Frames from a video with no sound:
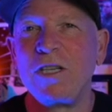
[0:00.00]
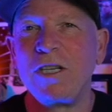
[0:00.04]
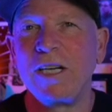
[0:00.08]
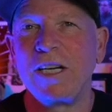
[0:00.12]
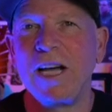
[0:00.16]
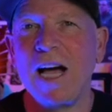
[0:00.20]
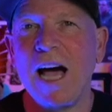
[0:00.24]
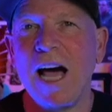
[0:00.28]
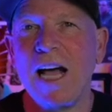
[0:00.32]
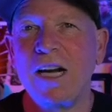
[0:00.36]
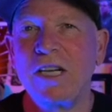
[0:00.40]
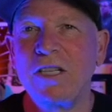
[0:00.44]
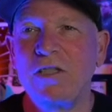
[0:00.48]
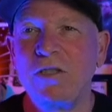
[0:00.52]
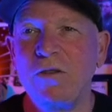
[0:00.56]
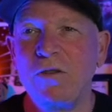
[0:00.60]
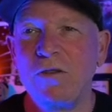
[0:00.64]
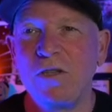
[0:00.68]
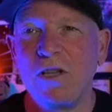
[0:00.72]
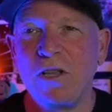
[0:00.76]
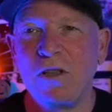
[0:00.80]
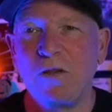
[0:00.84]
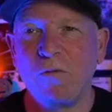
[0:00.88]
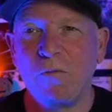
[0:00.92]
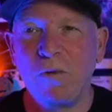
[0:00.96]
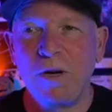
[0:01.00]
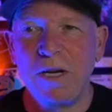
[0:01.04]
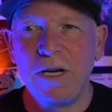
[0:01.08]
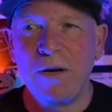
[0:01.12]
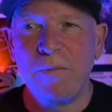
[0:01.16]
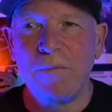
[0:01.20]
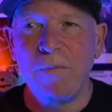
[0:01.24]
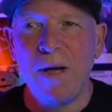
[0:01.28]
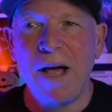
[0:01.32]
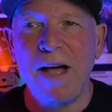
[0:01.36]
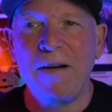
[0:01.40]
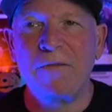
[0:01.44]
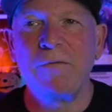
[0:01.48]
you got to shoot the three
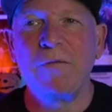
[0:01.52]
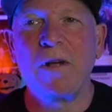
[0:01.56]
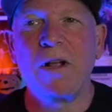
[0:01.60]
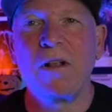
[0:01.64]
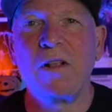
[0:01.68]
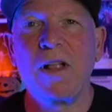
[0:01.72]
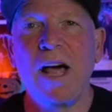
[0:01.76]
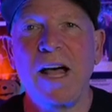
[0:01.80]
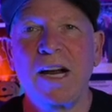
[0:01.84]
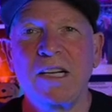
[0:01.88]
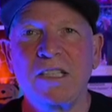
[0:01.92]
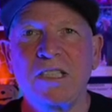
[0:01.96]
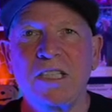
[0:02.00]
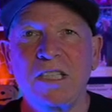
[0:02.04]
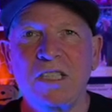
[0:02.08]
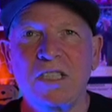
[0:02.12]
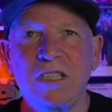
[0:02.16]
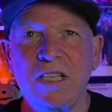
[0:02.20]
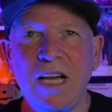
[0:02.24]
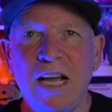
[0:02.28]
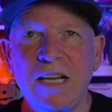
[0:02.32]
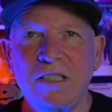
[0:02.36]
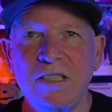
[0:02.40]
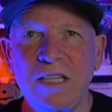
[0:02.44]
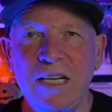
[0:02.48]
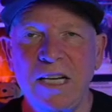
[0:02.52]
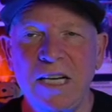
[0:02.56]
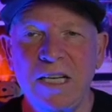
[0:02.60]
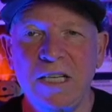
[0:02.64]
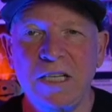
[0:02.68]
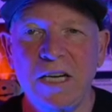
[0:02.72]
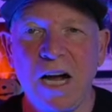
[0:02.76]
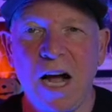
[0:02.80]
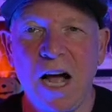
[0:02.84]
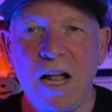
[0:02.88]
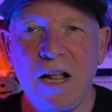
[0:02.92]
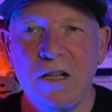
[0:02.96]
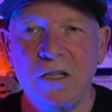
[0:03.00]
to have a lot of success in
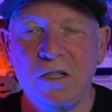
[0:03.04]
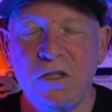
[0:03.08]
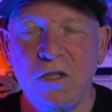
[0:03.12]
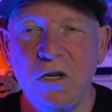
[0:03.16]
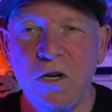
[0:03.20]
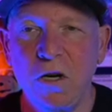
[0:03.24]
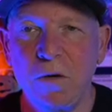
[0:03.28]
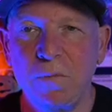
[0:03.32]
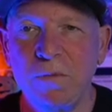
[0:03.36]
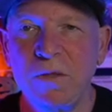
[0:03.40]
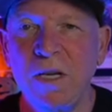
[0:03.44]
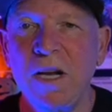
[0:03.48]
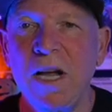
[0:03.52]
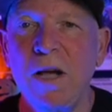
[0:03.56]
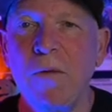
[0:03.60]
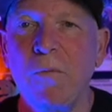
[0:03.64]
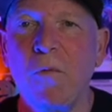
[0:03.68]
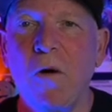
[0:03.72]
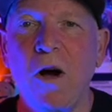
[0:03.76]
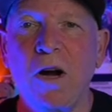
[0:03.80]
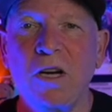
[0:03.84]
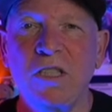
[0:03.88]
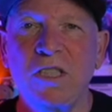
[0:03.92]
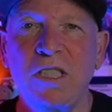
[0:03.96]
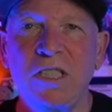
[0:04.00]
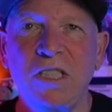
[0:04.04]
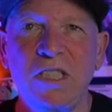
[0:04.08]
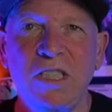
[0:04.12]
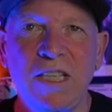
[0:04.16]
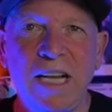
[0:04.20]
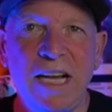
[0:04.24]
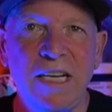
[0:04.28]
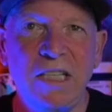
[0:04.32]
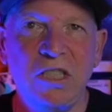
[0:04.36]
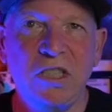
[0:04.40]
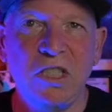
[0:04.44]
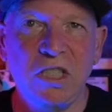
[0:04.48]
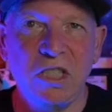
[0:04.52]
college hoops. Washington
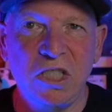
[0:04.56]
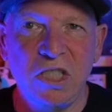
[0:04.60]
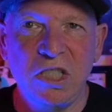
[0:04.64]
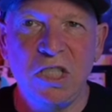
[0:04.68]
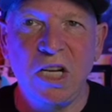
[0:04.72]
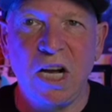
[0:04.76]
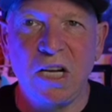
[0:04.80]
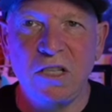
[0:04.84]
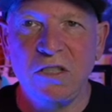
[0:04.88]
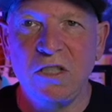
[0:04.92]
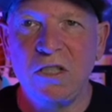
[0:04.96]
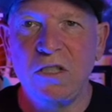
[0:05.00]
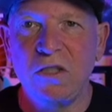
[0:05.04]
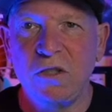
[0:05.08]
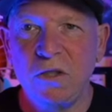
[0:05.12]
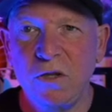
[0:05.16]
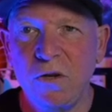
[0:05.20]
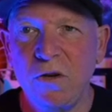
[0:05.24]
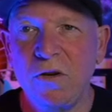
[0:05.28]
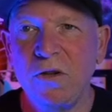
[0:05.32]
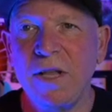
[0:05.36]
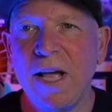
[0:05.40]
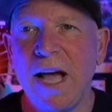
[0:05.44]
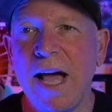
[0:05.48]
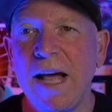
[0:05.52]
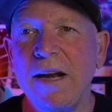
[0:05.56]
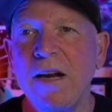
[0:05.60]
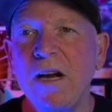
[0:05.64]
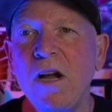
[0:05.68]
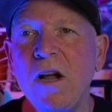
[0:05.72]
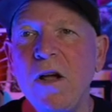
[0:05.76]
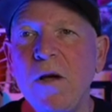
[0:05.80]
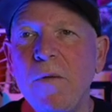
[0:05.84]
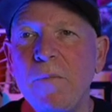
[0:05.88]
State just doesn't do that.